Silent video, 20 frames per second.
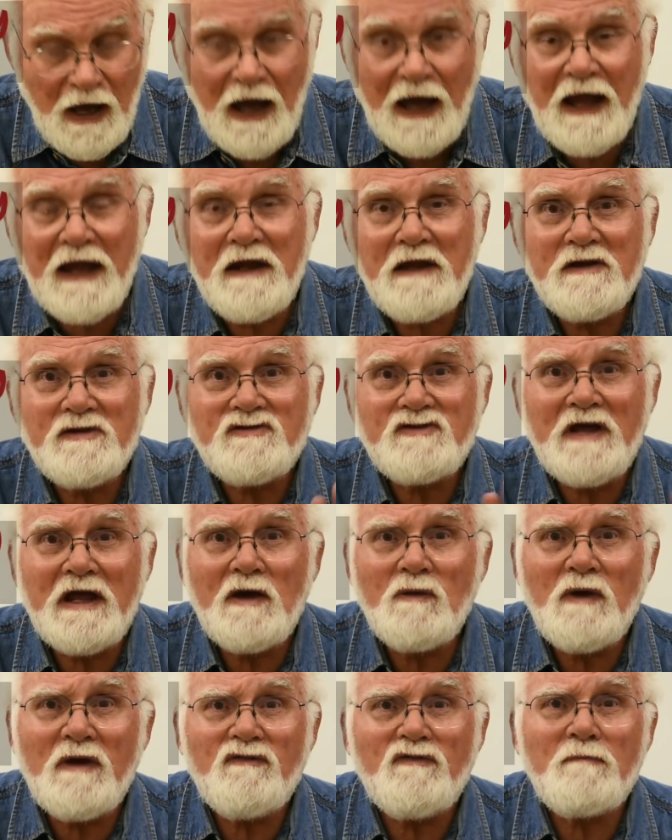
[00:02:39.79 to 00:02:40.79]
I stay
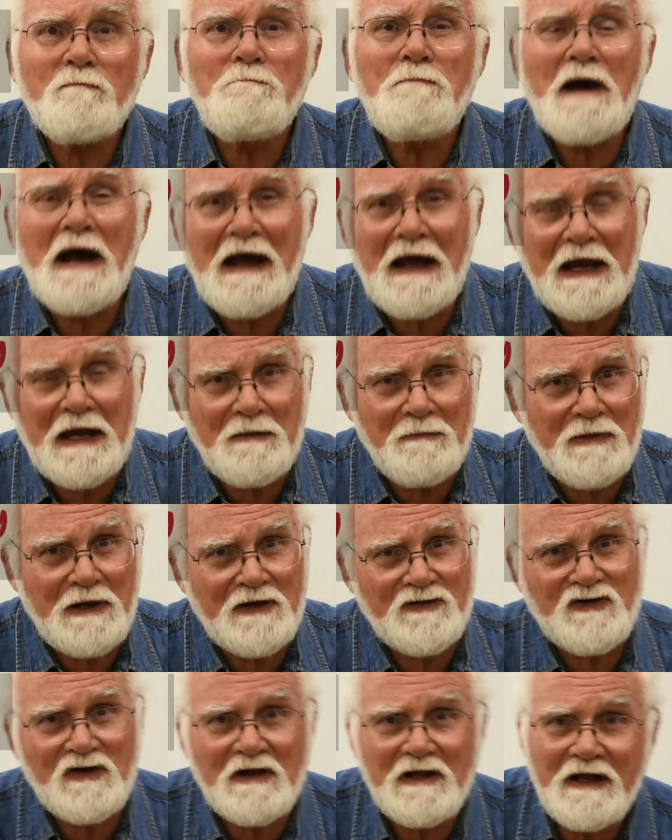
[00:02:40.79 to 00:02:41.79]
away from pine
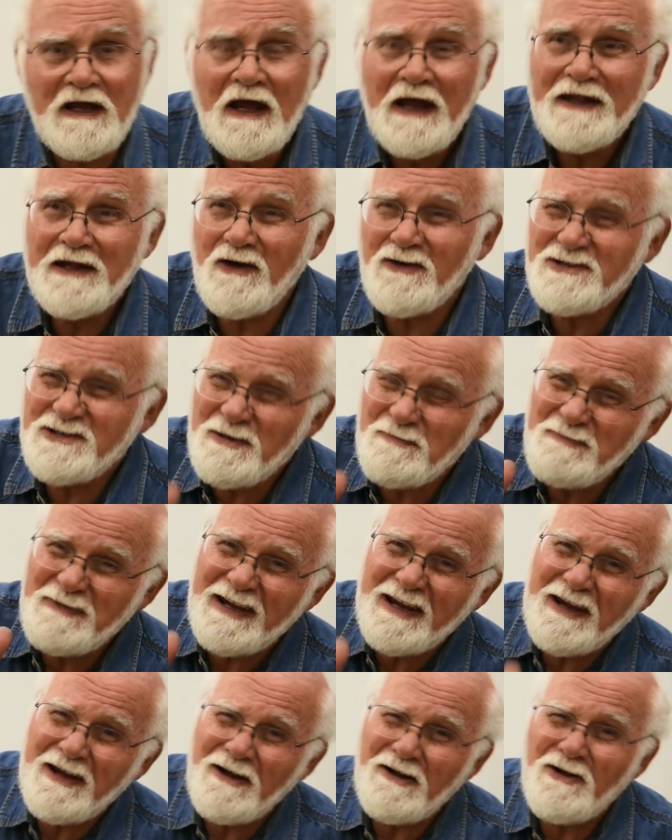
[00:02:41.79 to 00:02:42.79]
basically. Now some
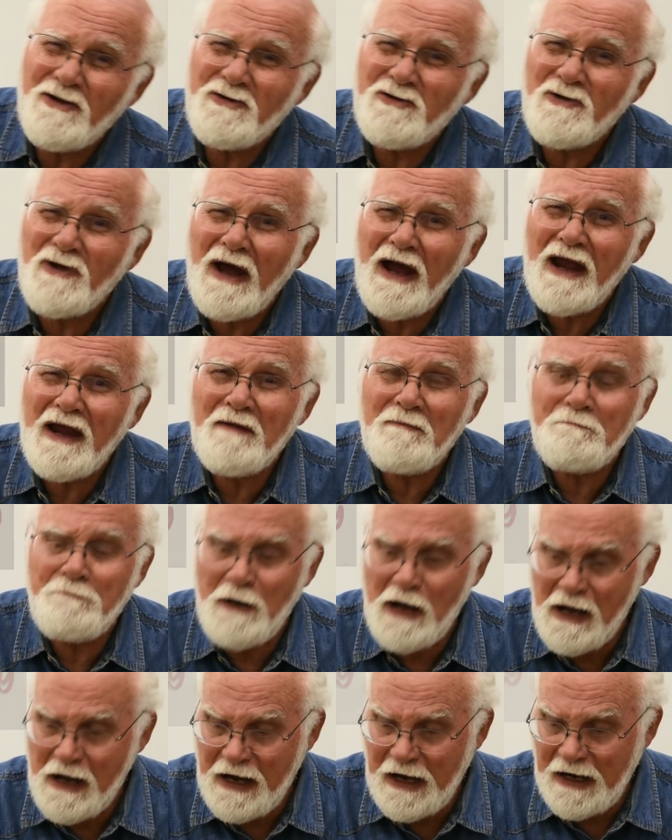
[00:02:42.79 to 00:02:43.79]
kiln dried
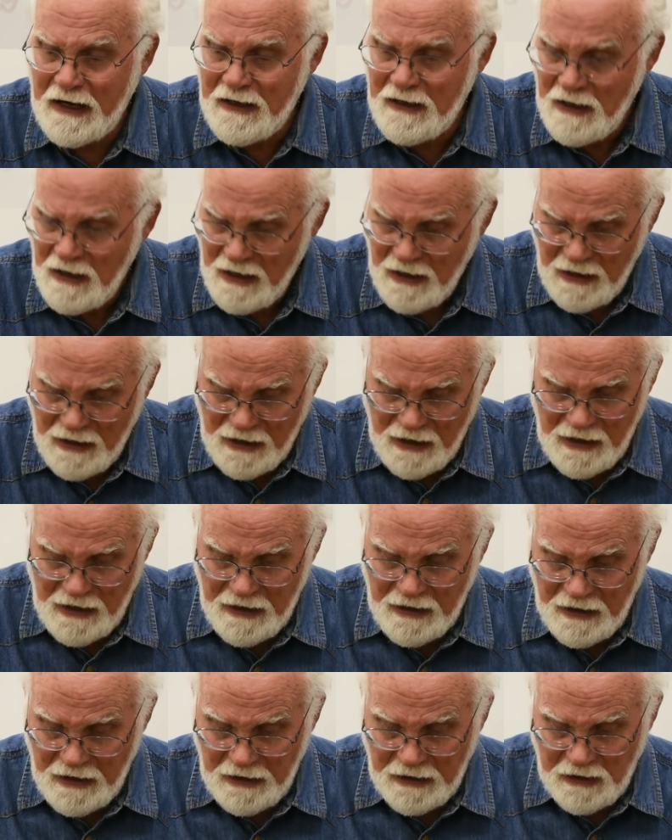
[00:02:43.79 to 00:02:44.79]
pine
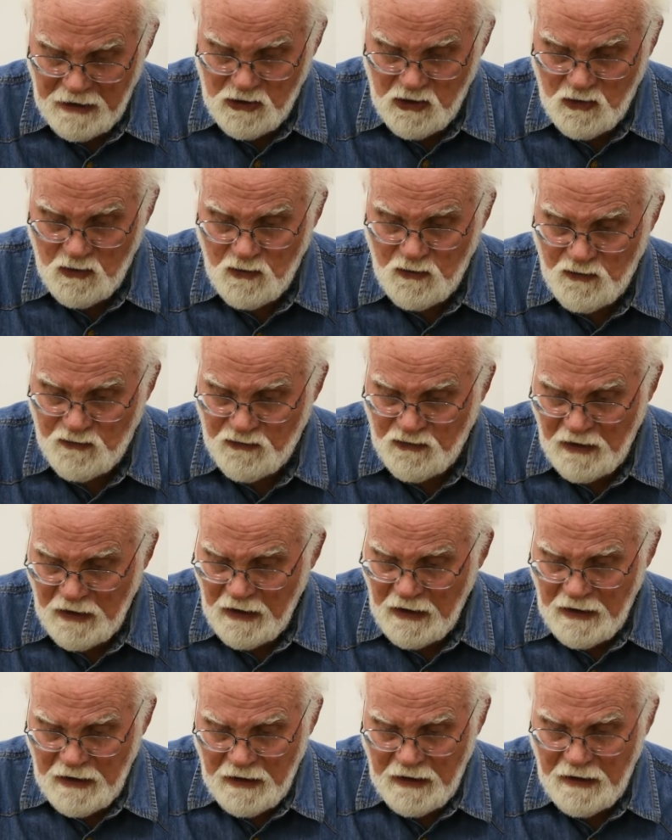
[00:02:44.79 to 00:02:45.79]
uh, I can use.
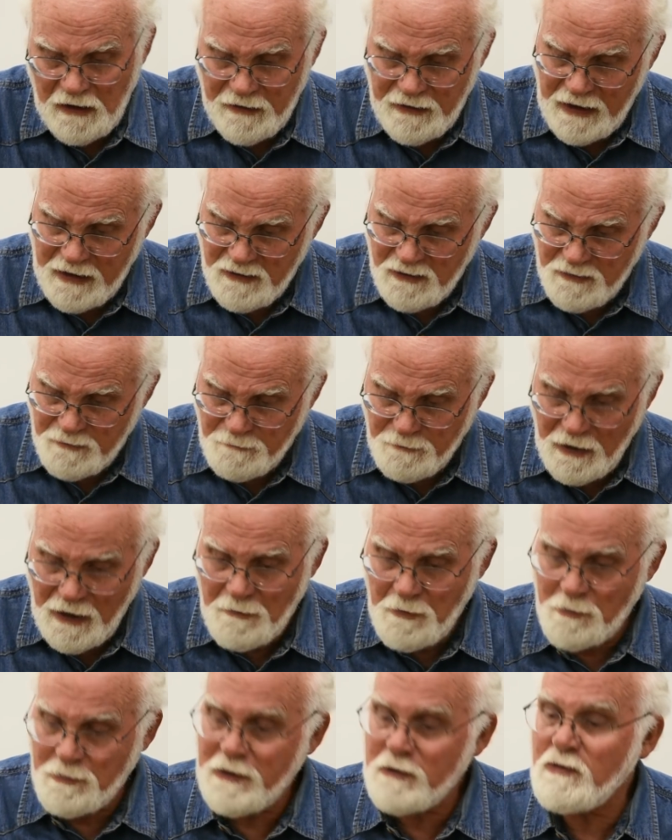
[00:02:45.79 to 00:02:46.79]
Uh, that's
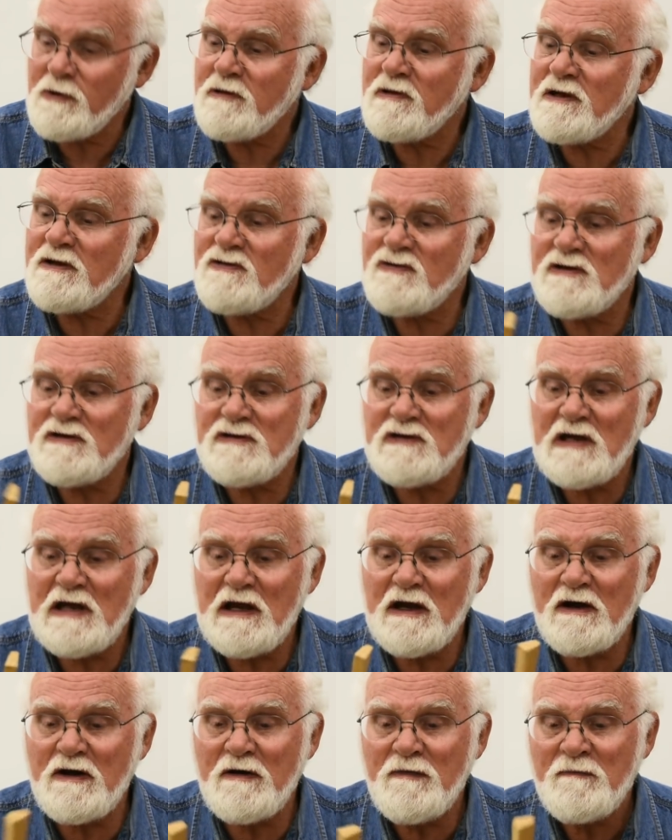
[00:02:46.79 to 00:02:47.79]
probably what this is
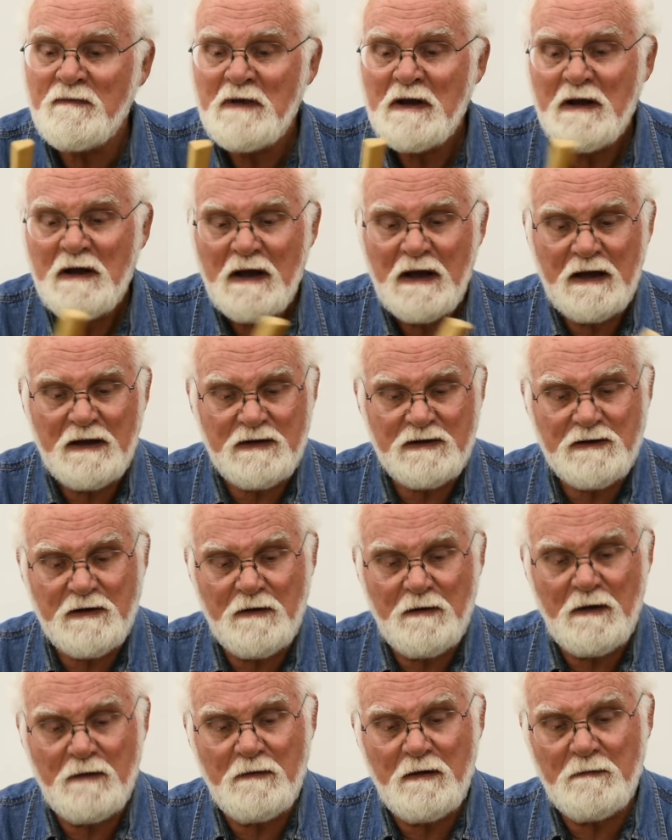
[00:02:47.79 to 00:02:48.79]
here. It's
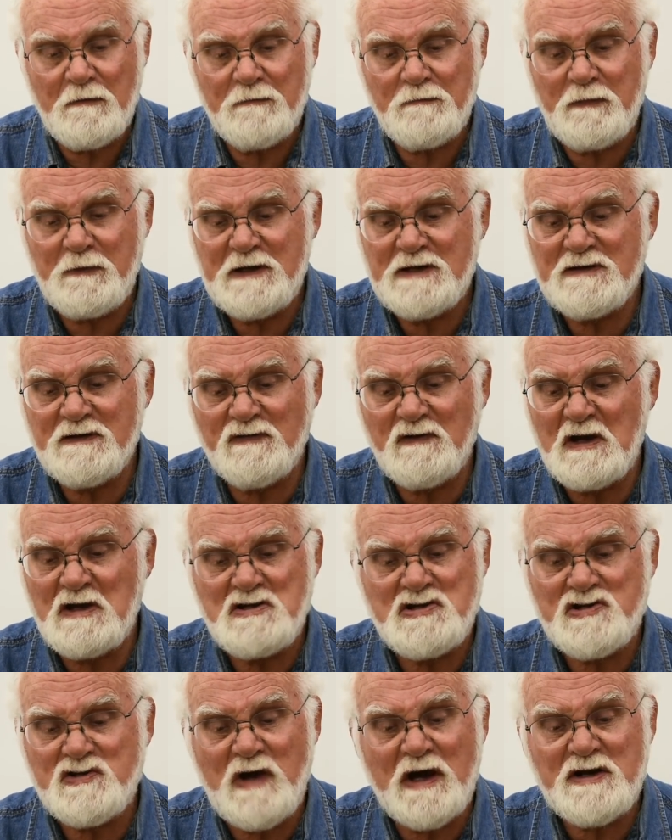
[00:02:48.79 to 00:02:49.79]
a piece of
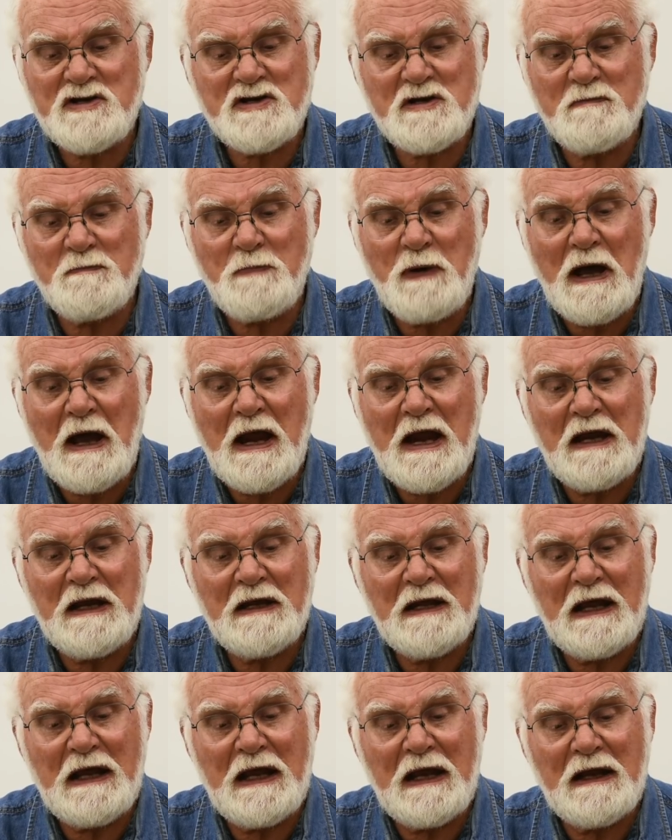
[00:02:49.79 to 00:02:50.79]
construction
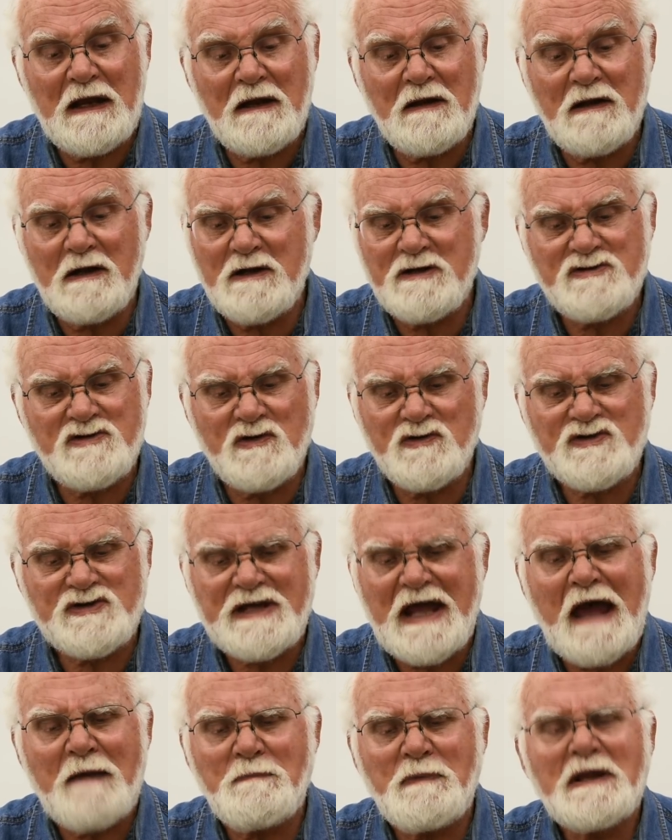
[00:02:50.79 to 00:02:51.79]
pine and there's no
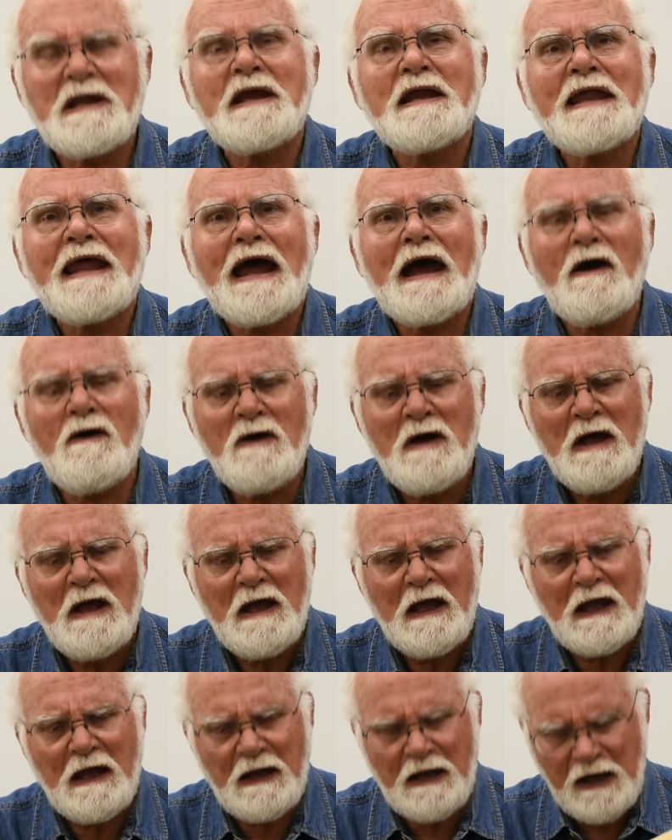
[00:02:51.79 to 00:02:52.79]
sap in it now
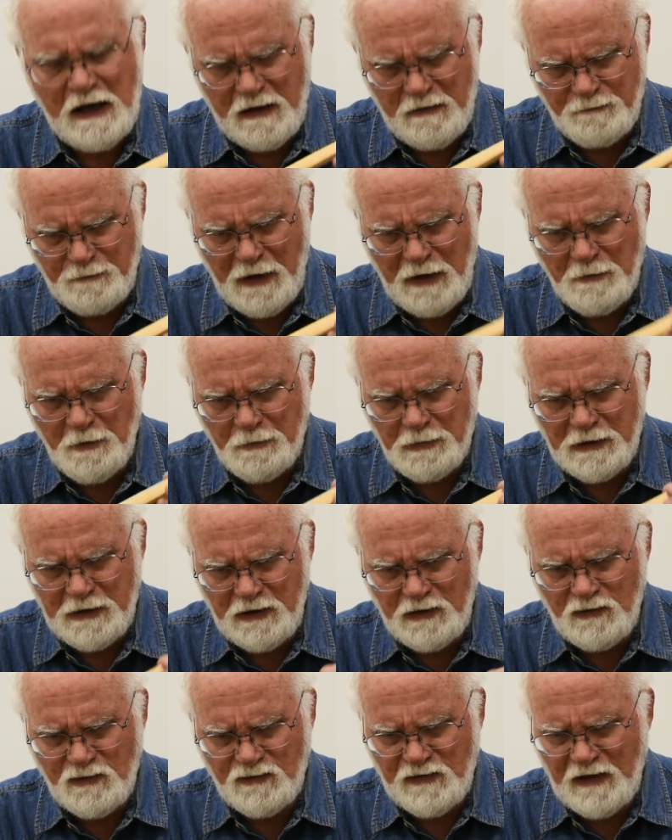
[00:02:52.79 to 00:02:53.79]
and I could probably
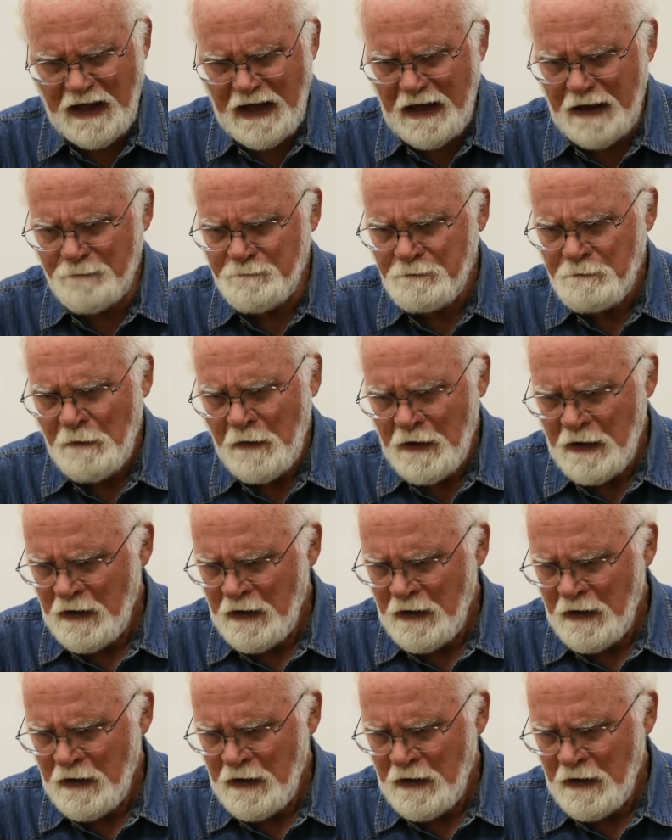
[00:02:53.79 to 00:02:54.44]
use that.